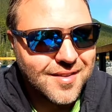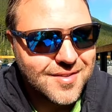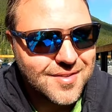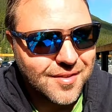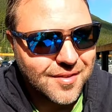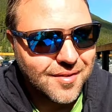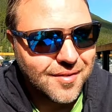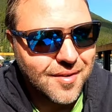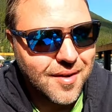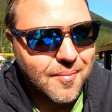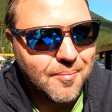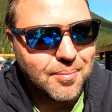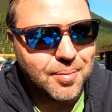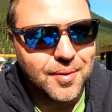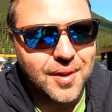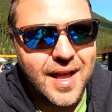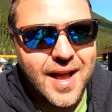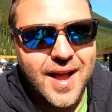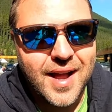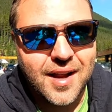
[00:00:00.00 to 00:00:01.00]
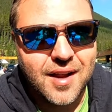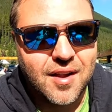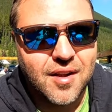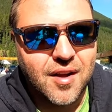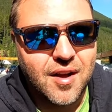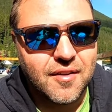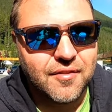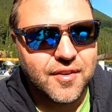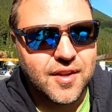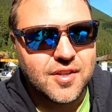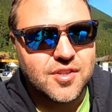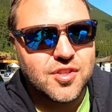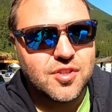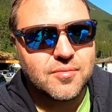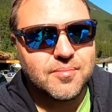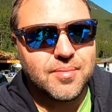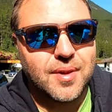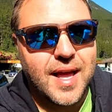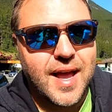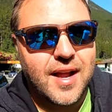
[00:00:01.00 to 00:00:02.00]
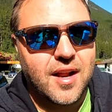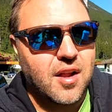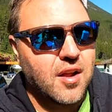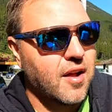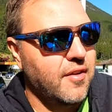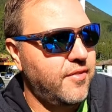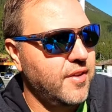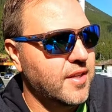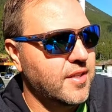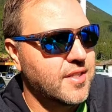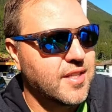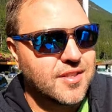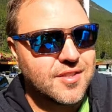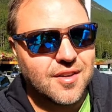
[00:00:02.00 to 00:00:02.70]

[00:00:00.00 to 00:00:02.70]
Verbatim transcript: So a black coffee, 2 black coffees,